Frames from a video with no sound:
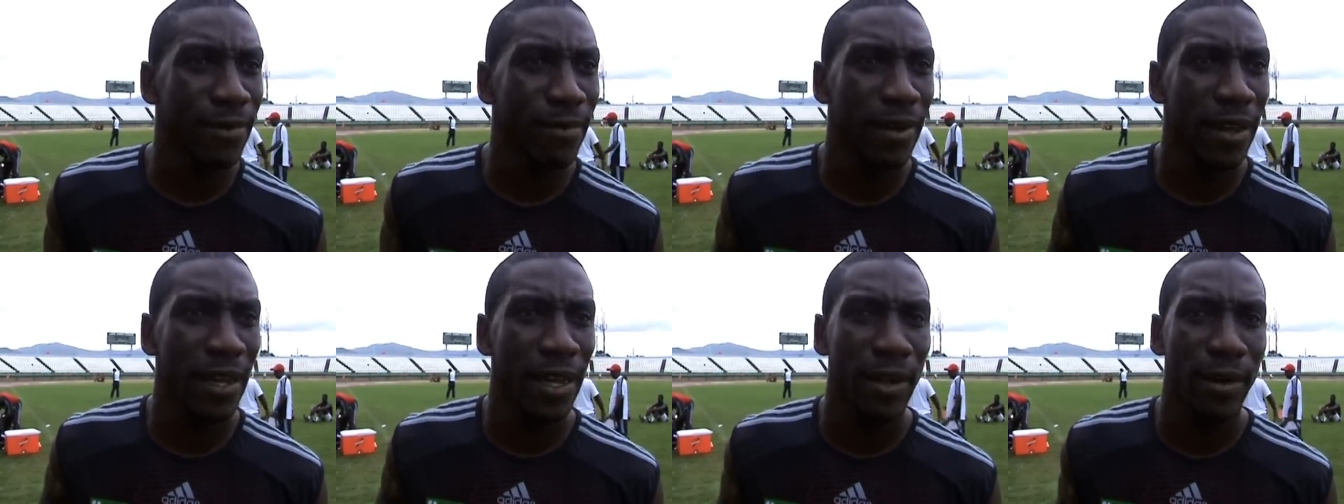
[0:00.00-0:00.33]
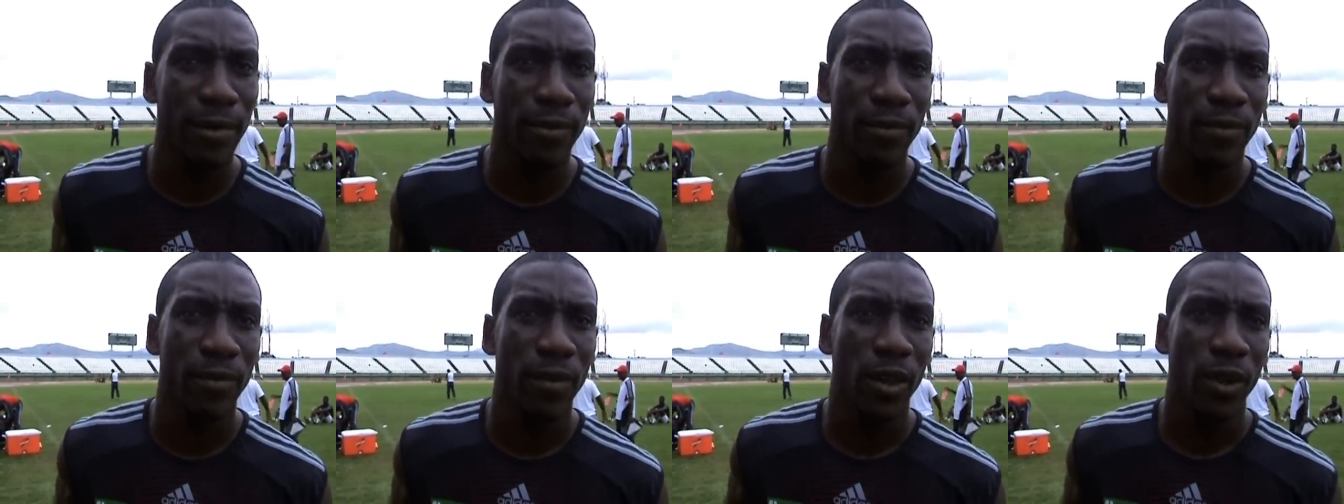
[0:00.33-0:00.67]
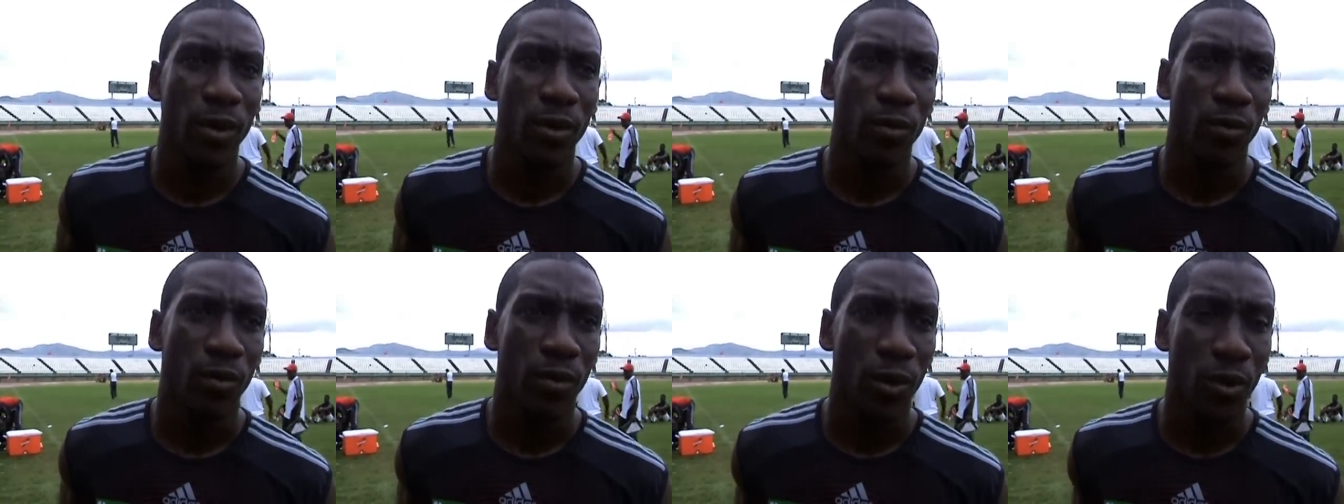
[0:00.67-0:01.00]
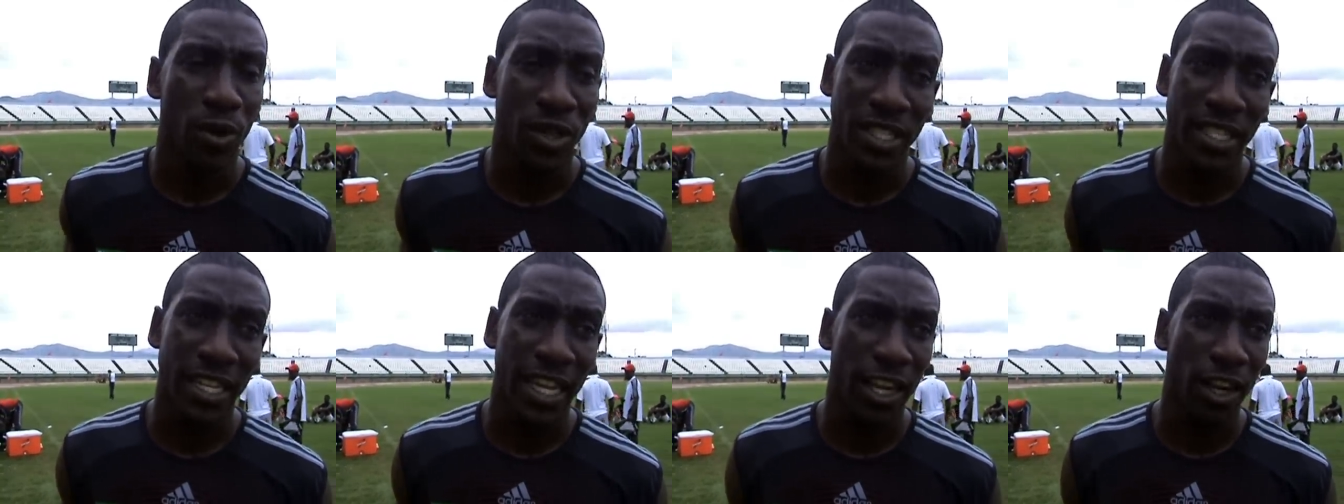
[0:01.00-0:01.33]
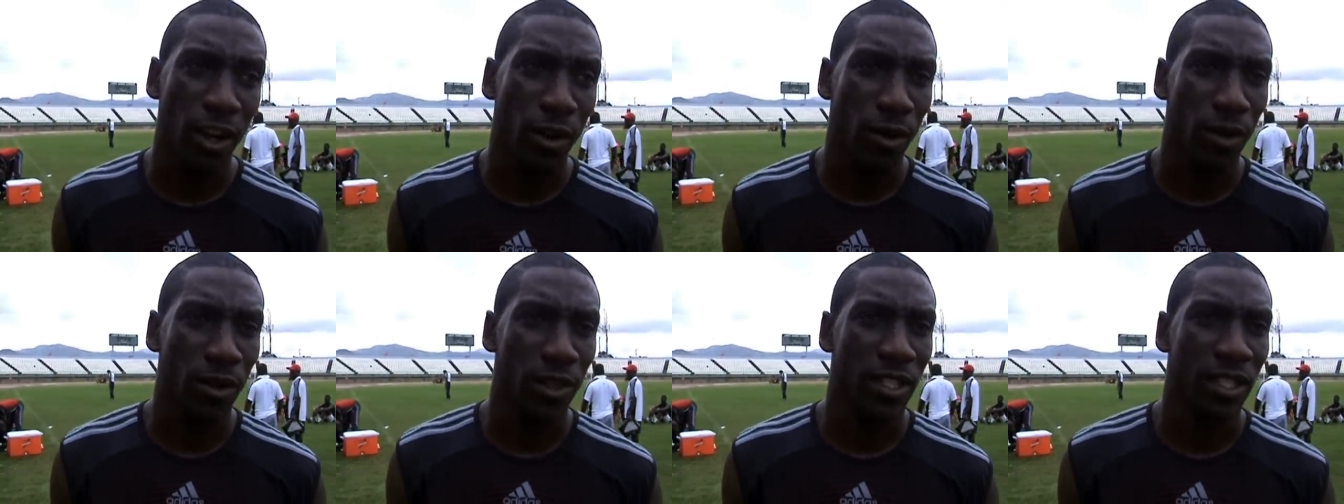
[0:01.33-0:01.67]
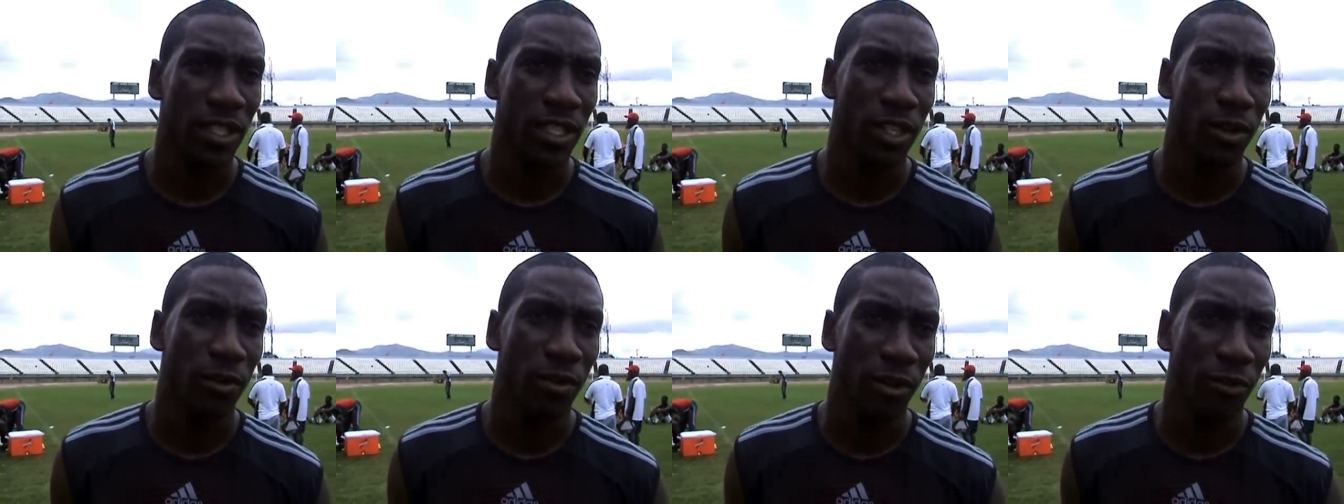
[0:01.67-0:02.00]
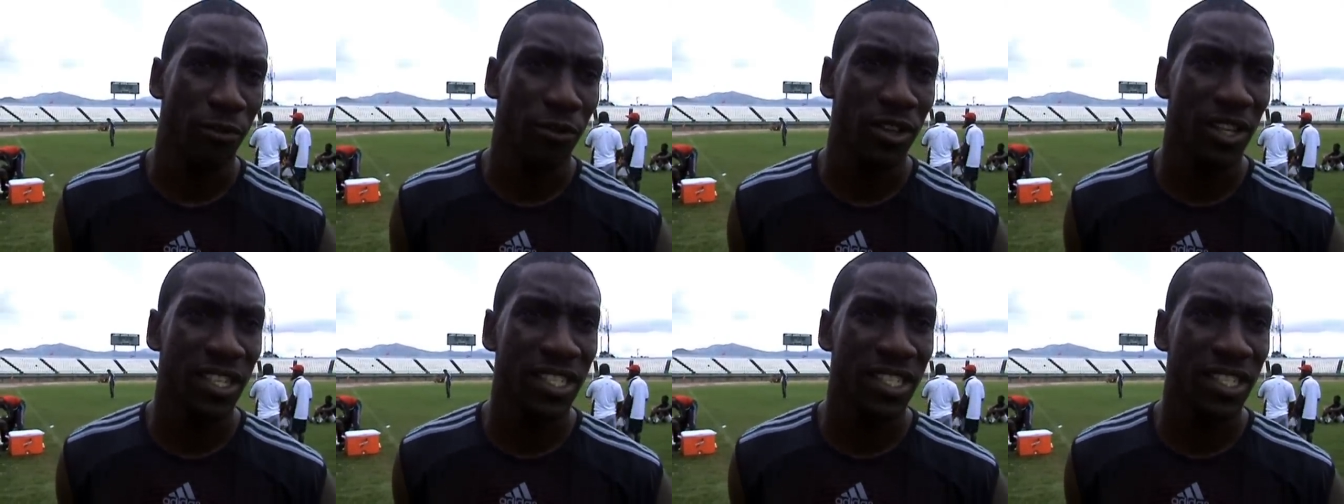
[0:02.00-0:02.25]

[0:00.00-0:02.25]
Um, we wasn't getting our, the referee